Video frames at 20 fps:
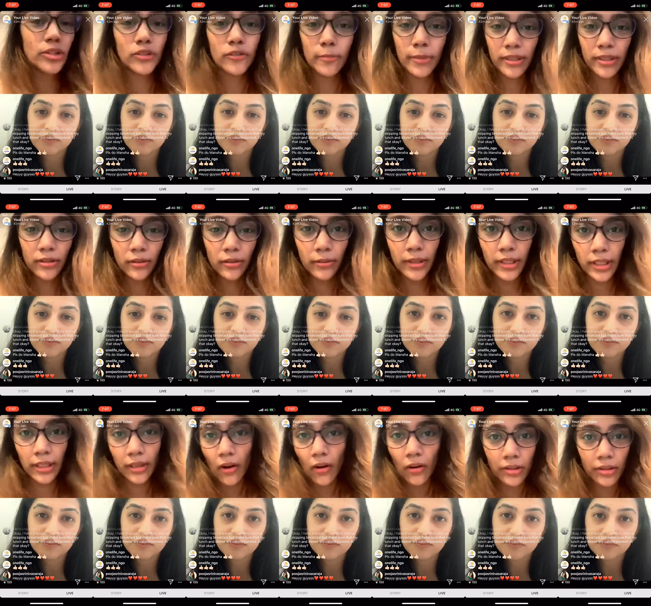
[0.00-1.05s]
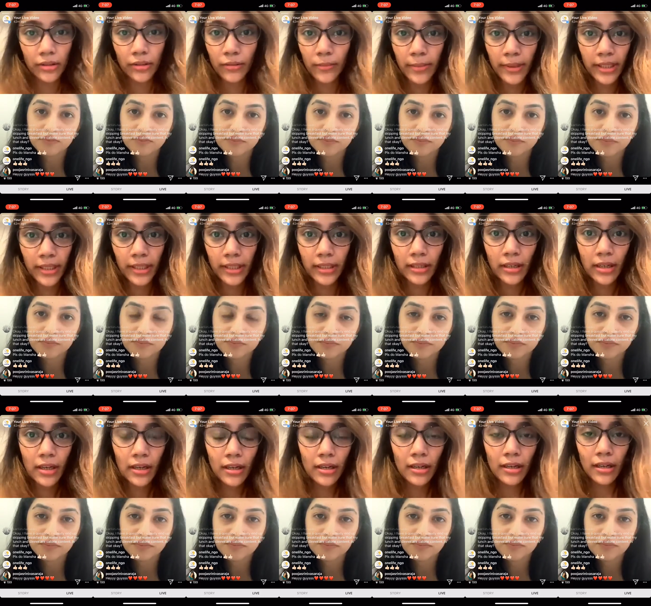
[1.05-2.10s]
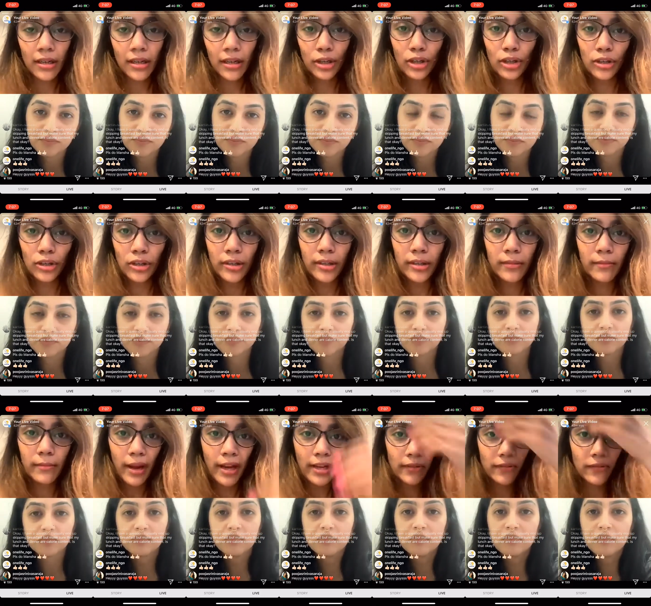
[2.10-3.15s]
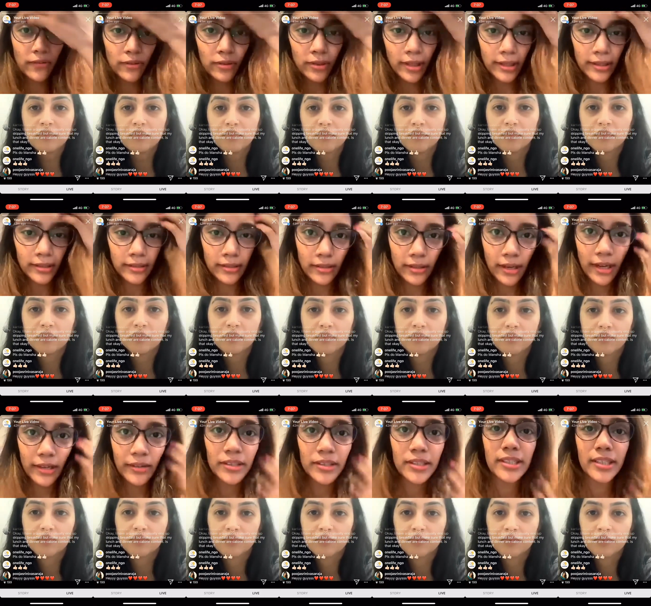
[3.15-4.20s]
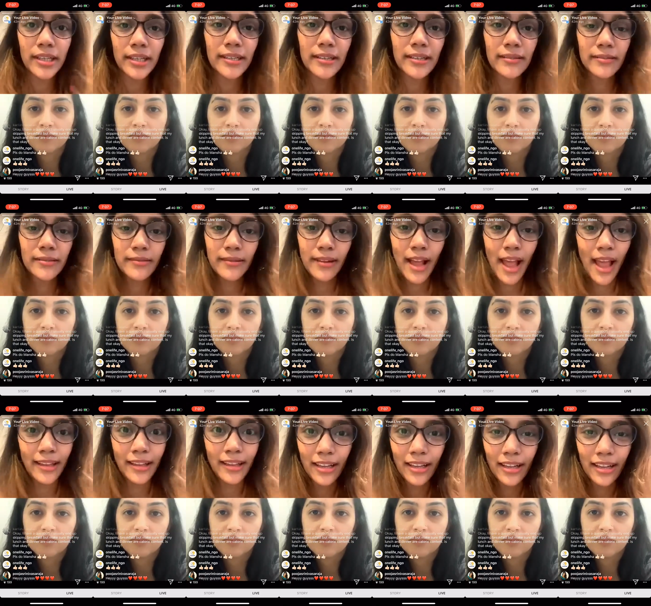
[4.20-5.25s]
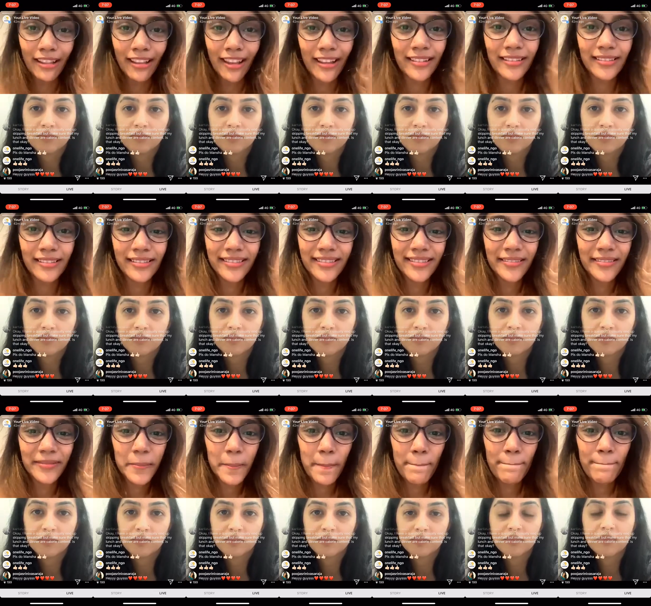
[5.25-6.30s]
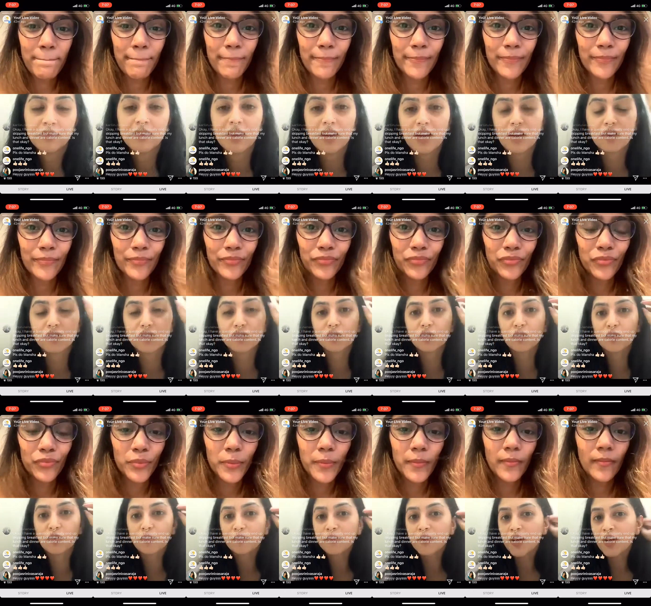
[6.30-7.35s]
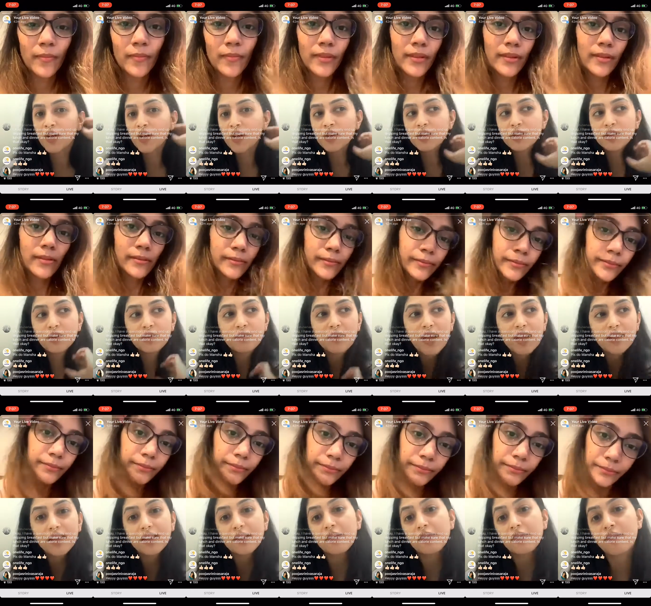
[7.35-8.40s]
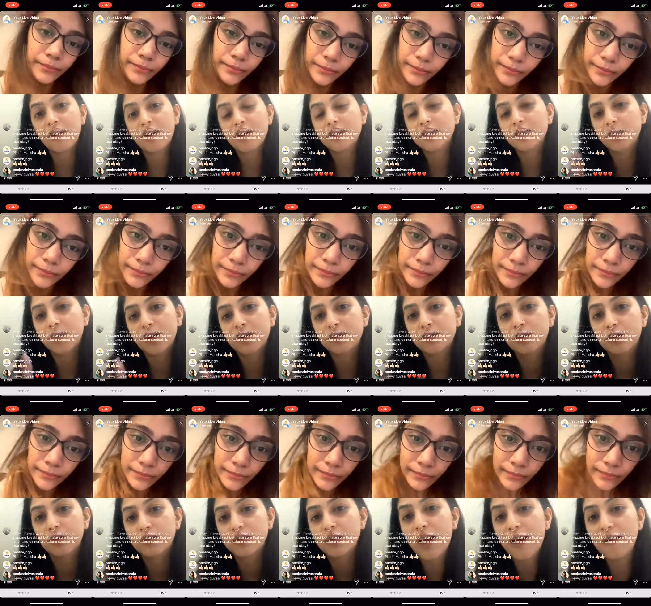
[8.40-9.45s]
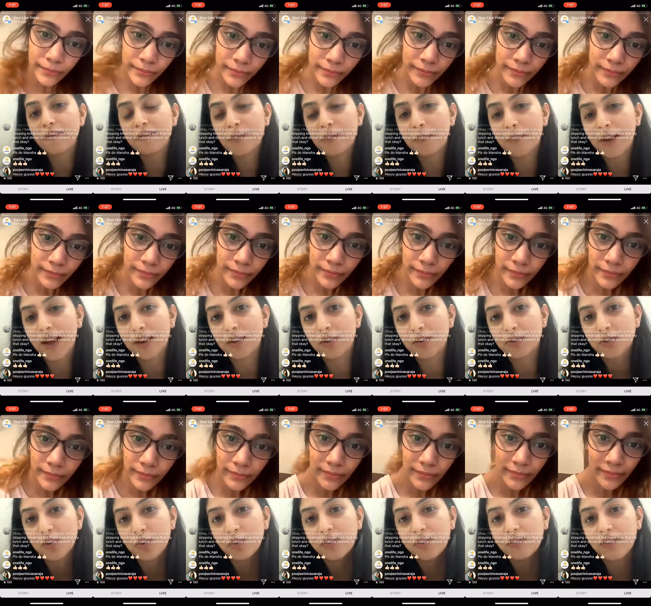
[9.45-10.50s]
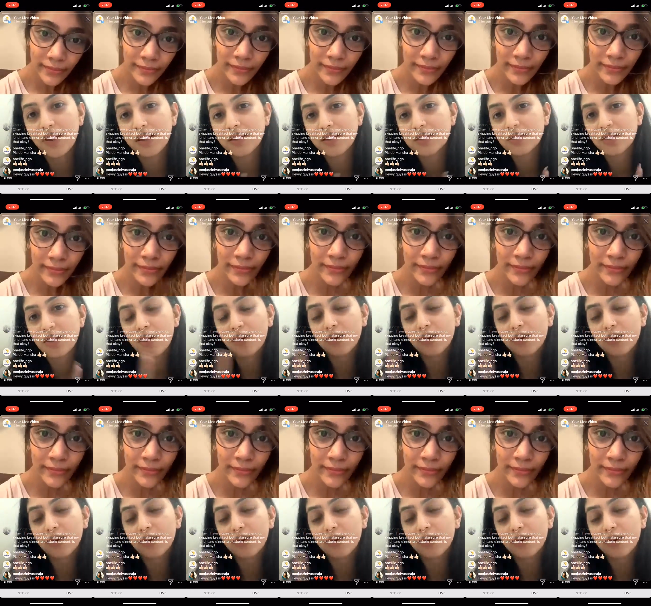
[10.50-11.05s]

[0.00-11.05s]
Speaker 1: doing in order to be a good, mindful, and kind of just like hanging in there?
Speaker 2: Yeah. So, so I think the first week. So, so I'm from Bangalore. So we've had this lockdown for